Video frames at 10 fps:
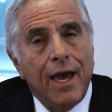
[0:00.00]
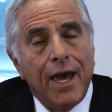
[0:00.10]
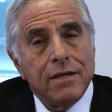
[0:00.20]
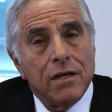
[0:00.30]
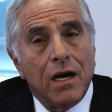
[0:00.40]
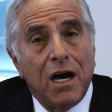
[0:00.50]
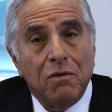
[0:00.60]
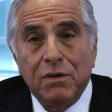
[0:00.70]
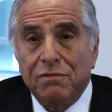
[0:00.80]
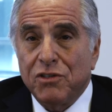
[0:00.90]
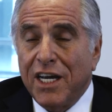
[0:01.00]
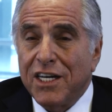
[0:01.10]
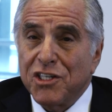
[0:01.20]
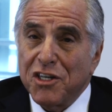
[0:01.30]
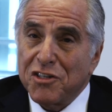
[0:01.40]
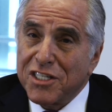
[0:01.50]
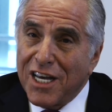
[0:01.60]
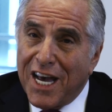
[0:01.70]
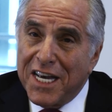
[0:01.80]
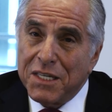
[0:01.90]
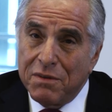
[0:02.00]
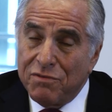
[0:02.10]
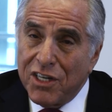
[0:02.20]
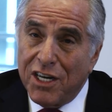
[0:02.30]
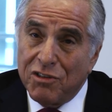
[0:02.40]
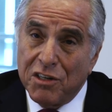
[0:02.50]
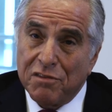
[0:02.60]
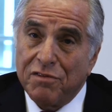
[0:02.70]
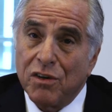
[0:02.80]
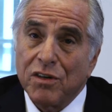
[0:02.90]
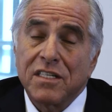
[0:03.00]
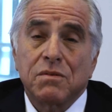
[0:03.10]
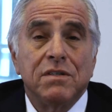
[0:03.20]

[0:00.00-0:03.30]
And we've changed their size, we've changed their focus,